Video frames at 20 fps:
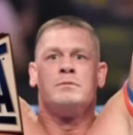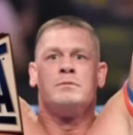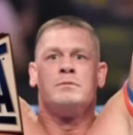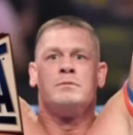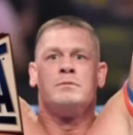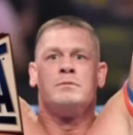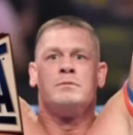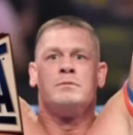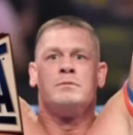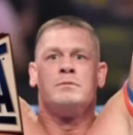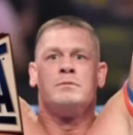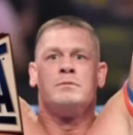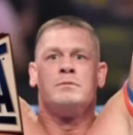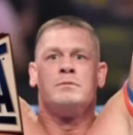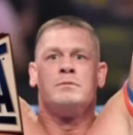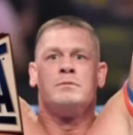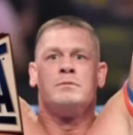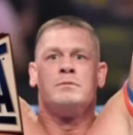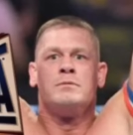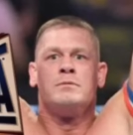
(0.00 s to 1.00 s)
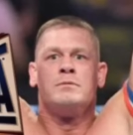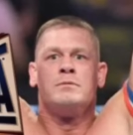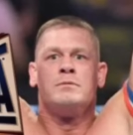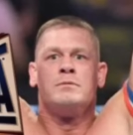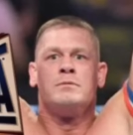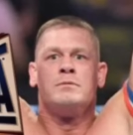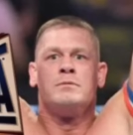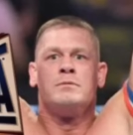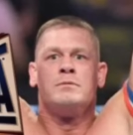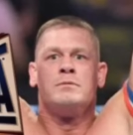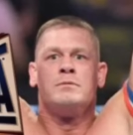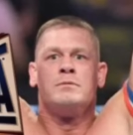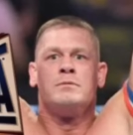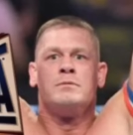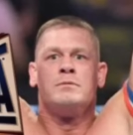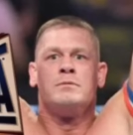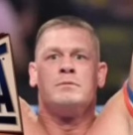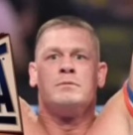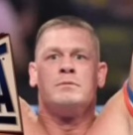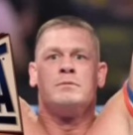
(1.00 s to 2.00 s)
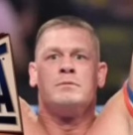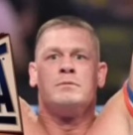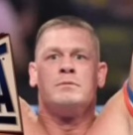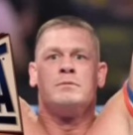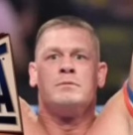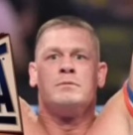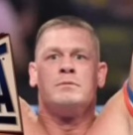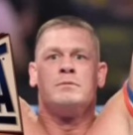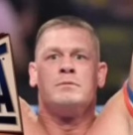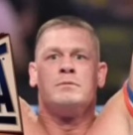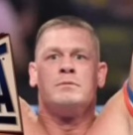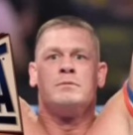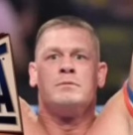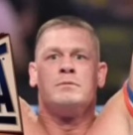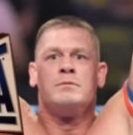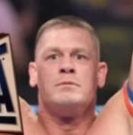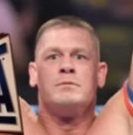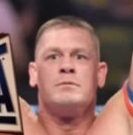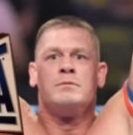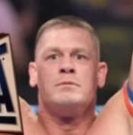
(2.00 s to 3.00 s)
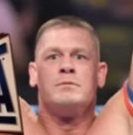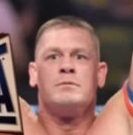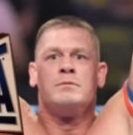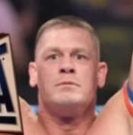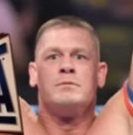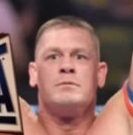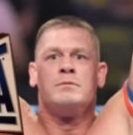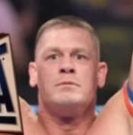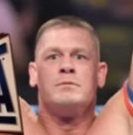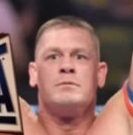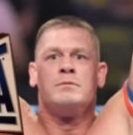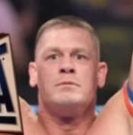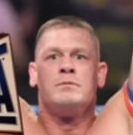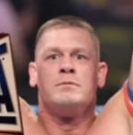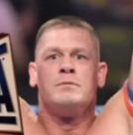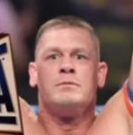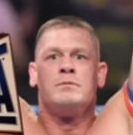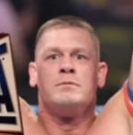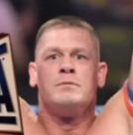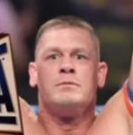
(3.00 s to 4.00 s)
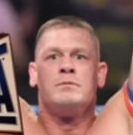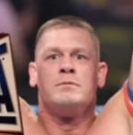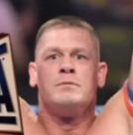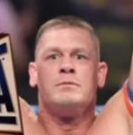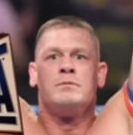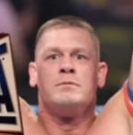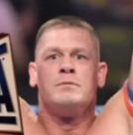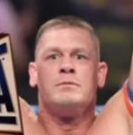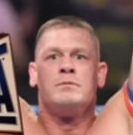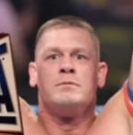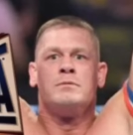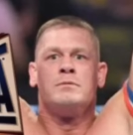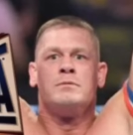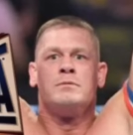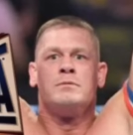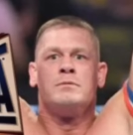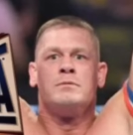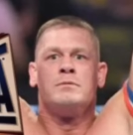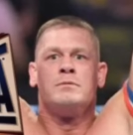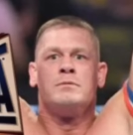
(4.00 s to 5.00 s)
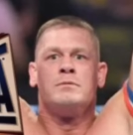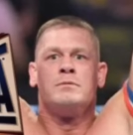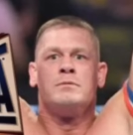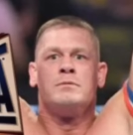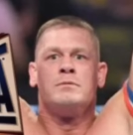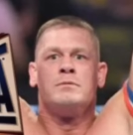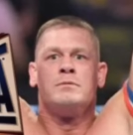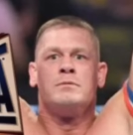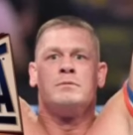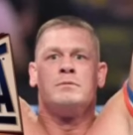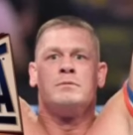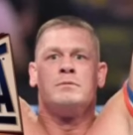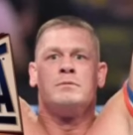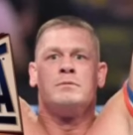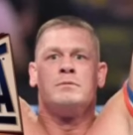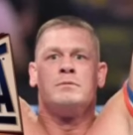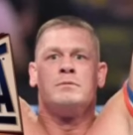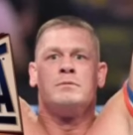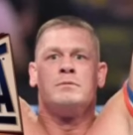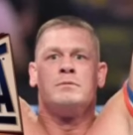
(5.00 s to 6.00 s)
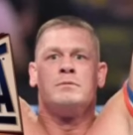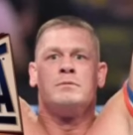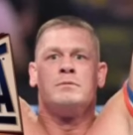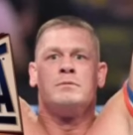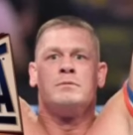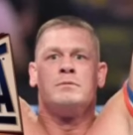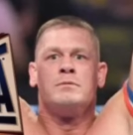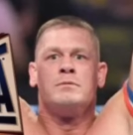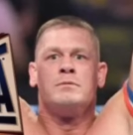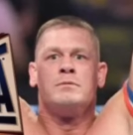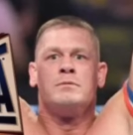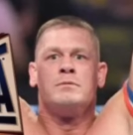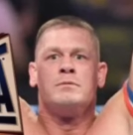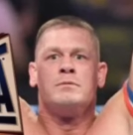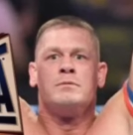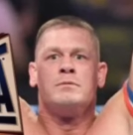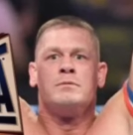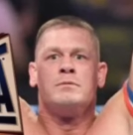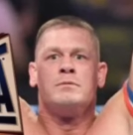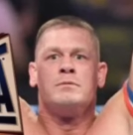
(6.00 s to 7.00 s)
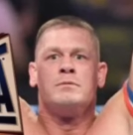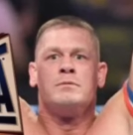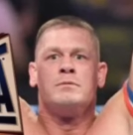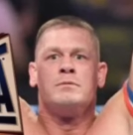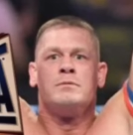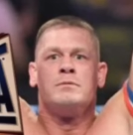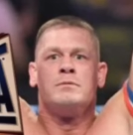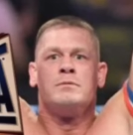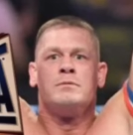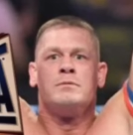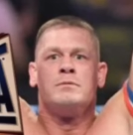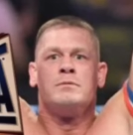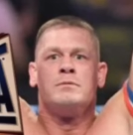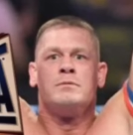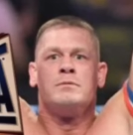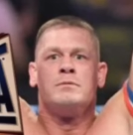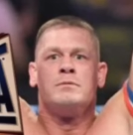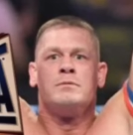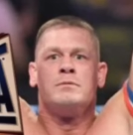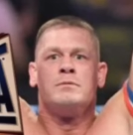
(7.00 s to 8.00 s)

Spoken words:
[no speech]